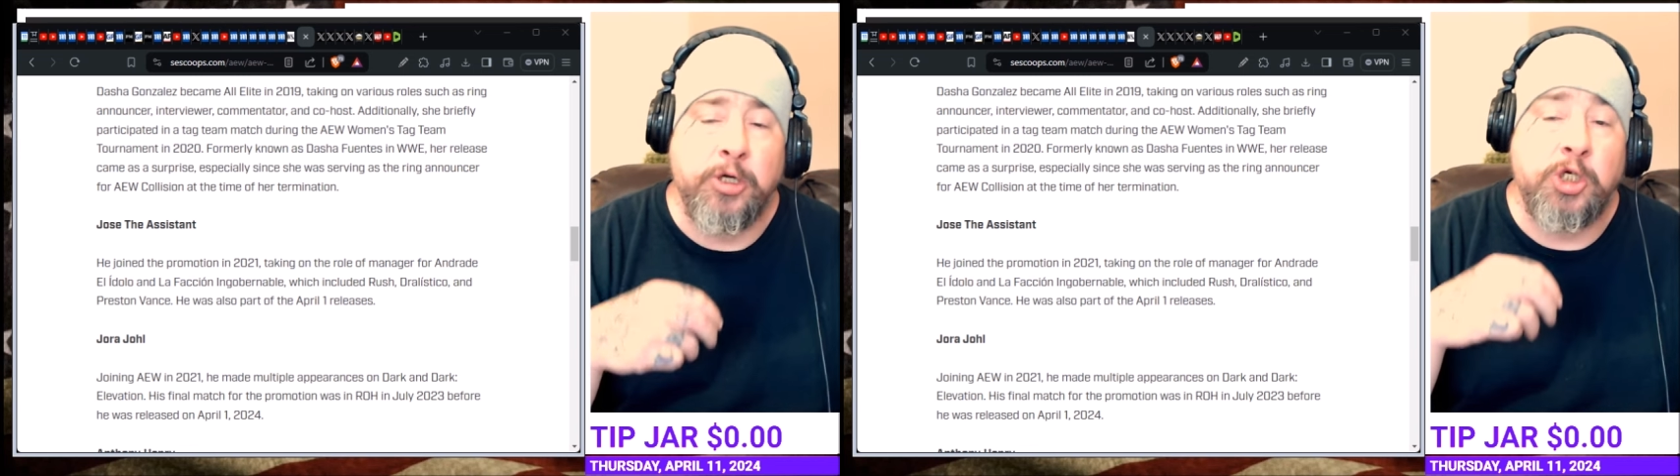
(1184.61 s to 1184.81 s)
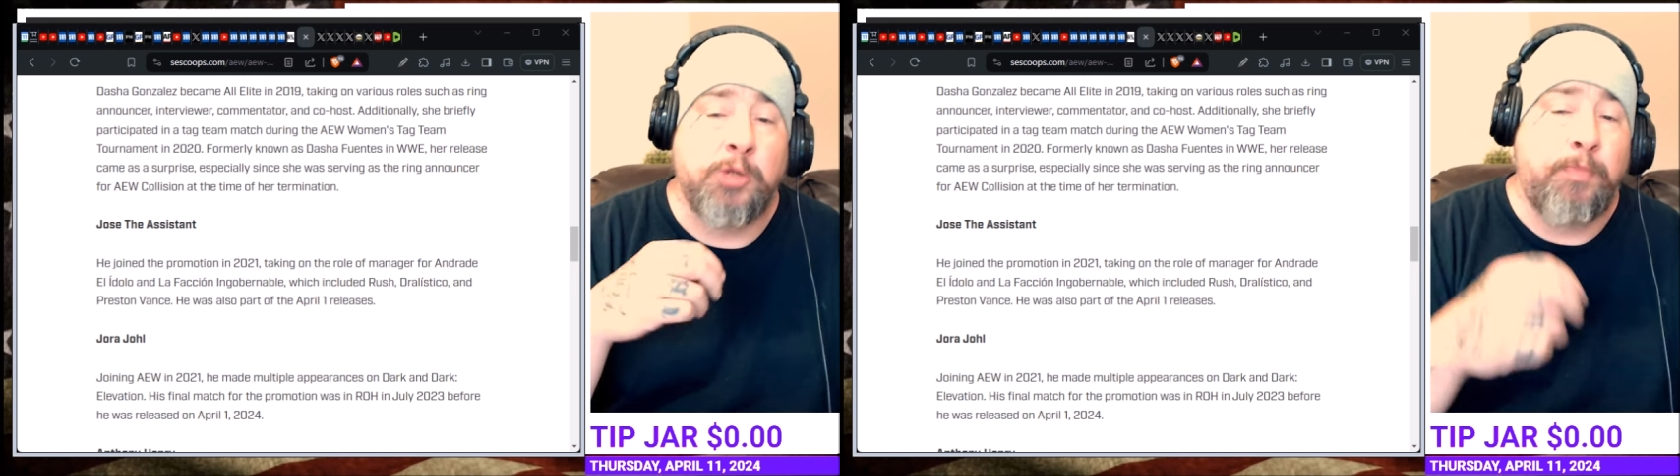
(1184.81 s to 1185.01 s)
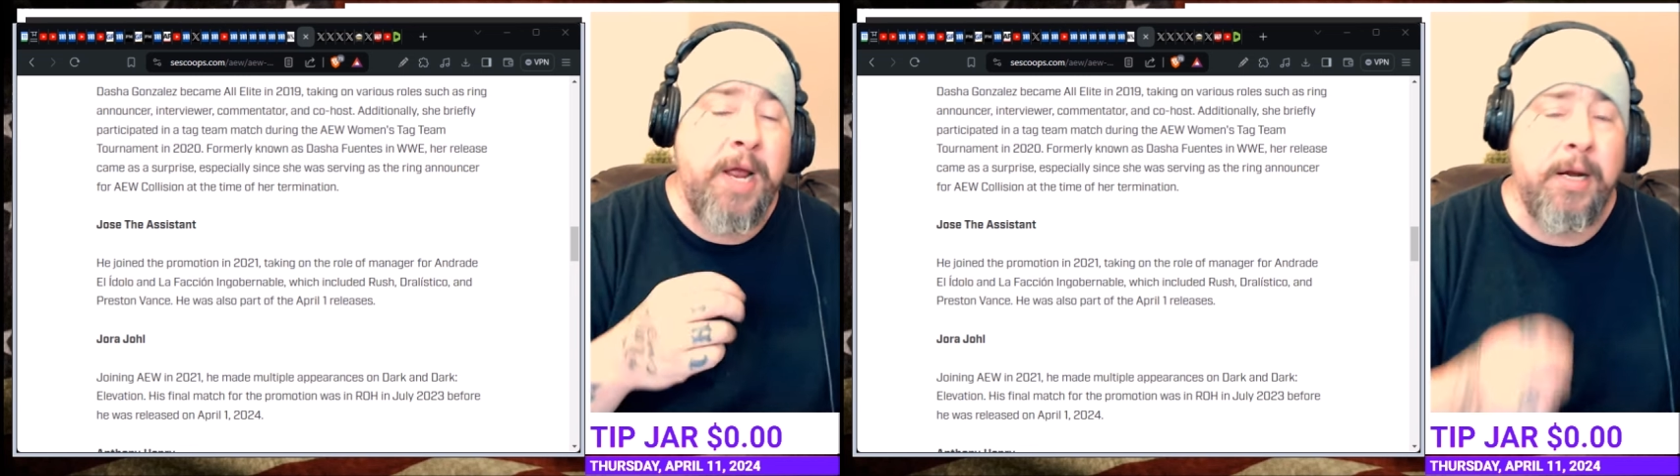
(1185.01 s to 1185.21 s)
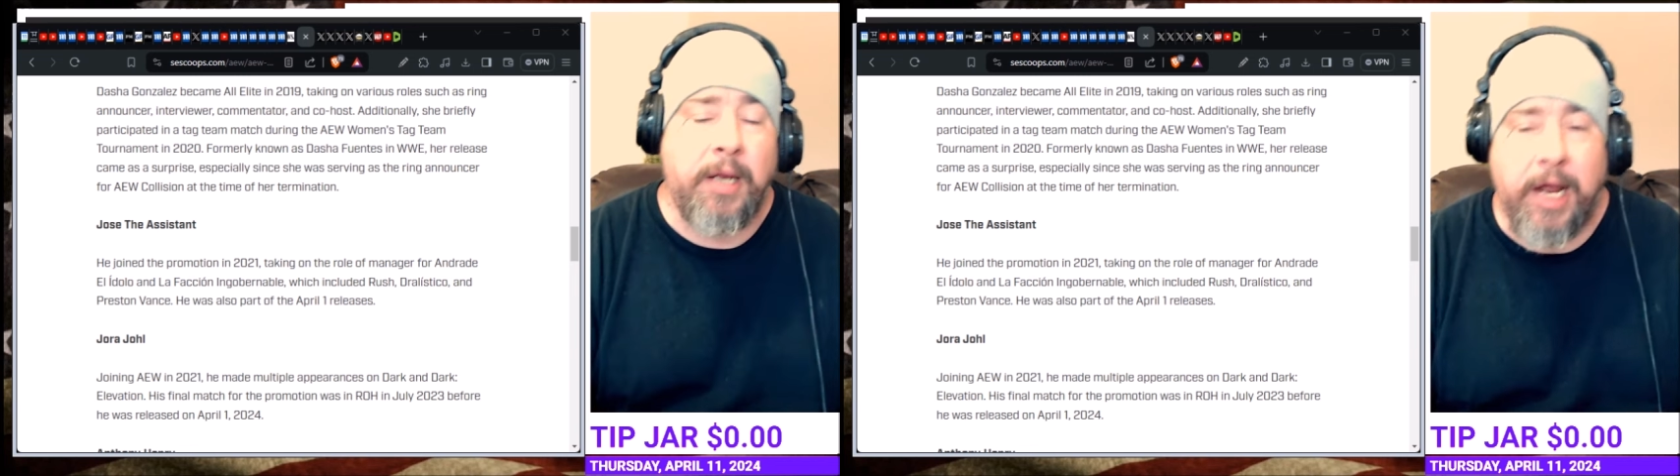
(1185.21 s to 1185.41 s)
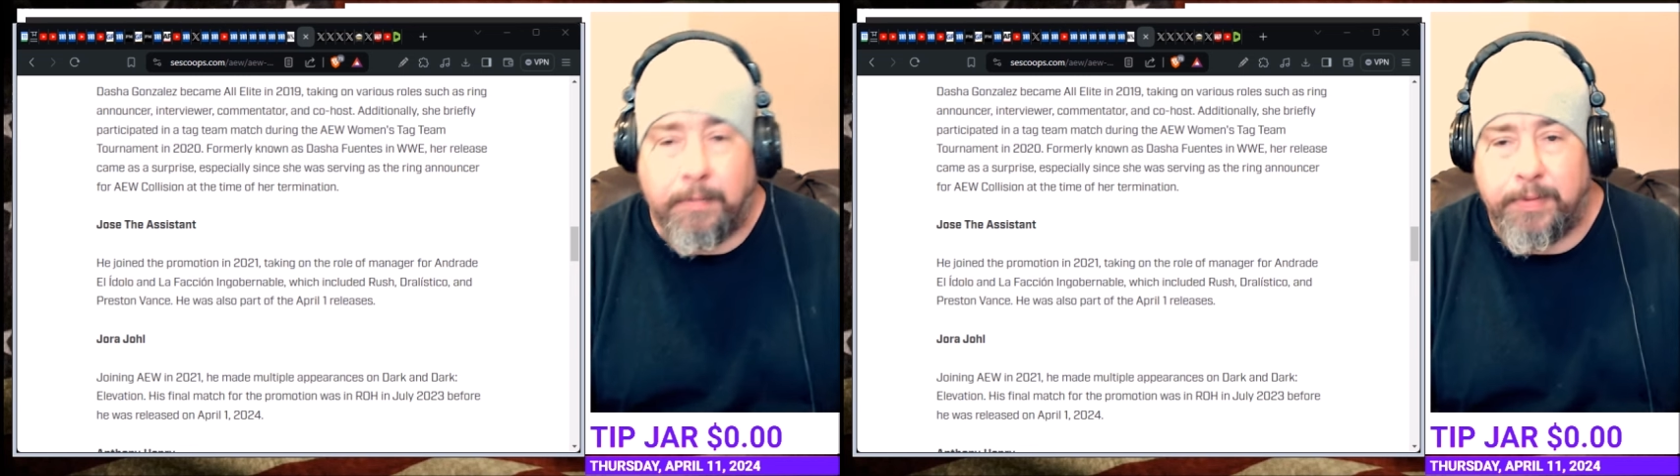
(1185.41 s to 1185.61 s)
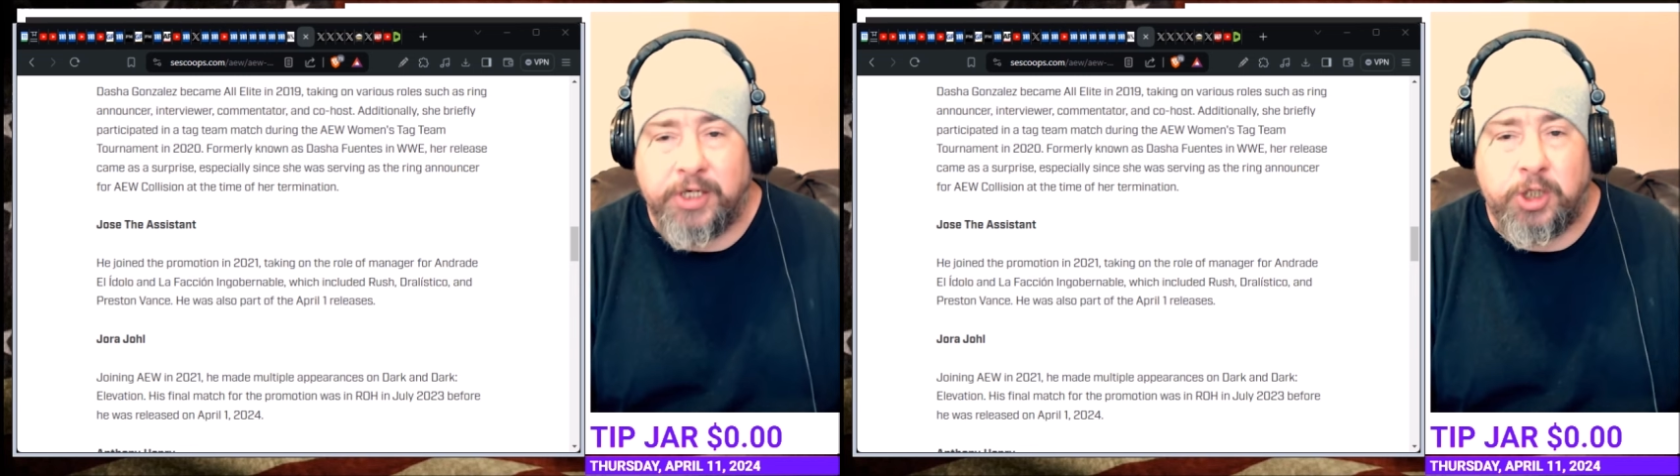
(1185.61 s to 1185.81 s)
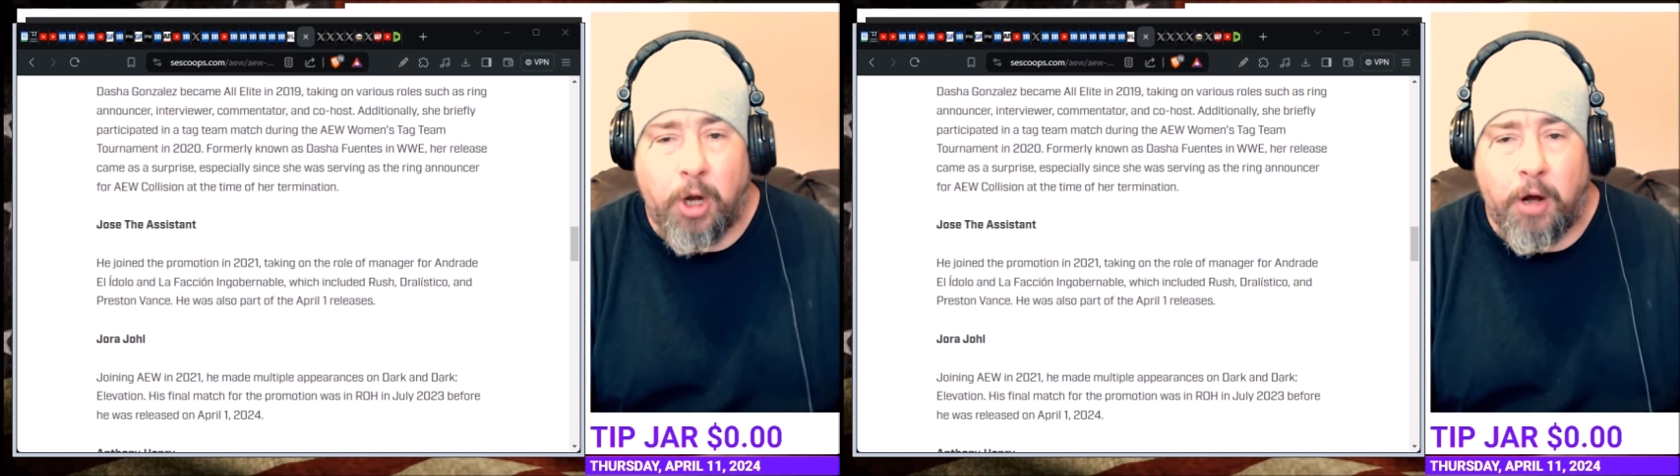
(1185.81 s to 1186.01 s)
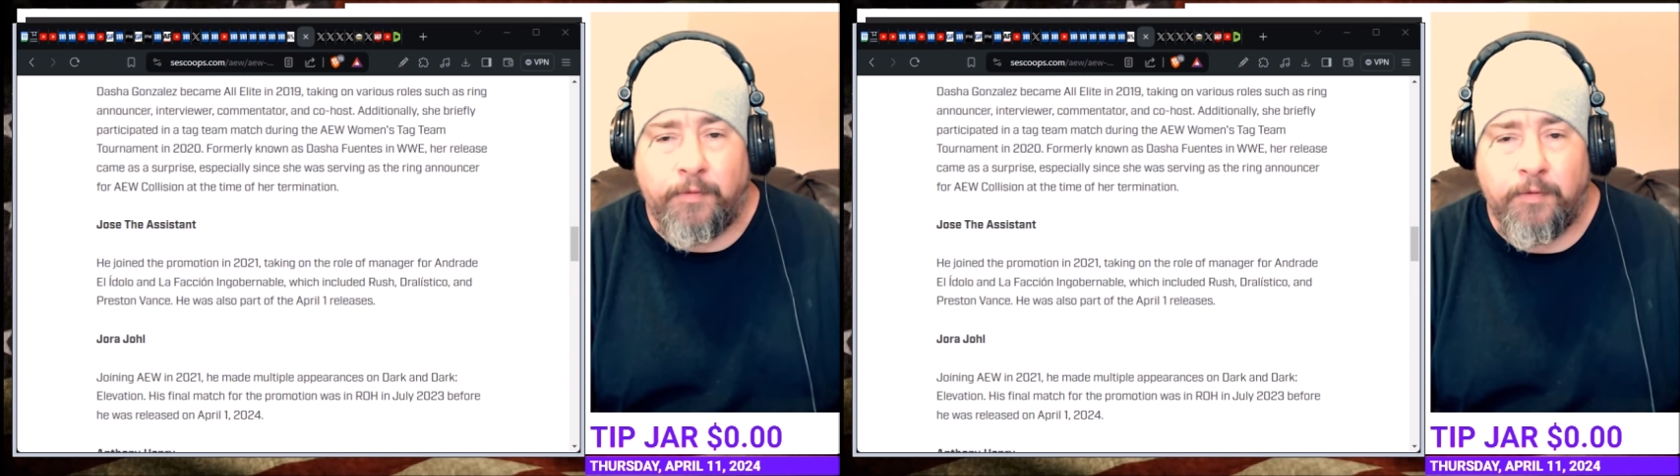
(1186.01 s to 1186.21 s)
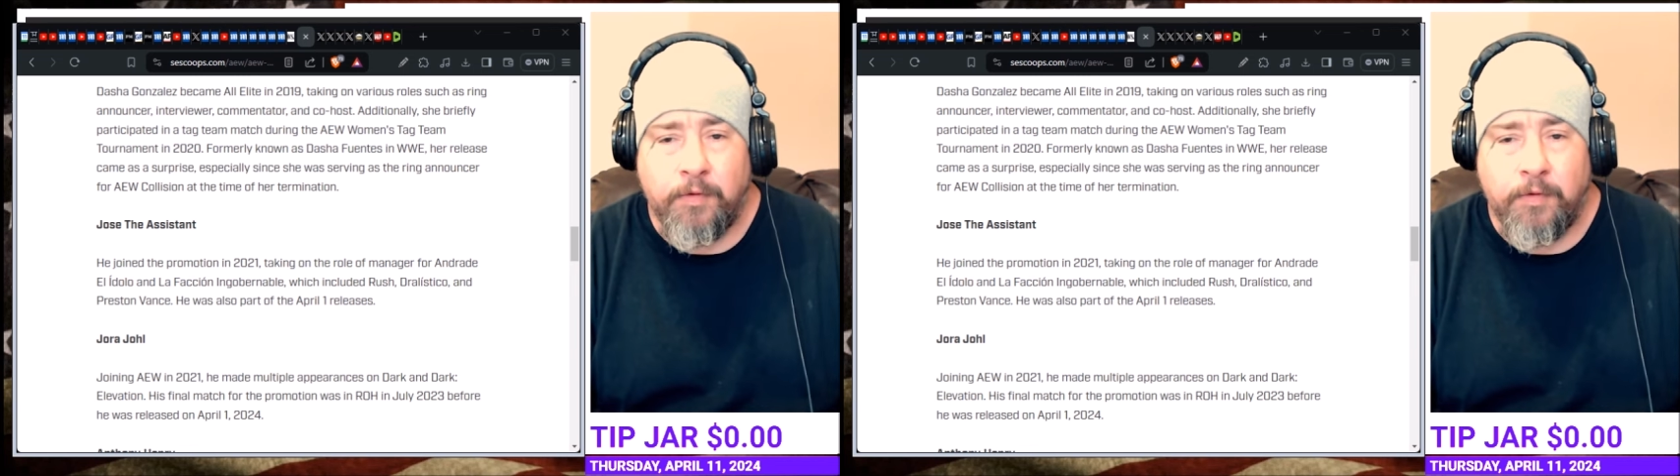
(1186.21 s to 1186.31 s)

spend like Bischoff,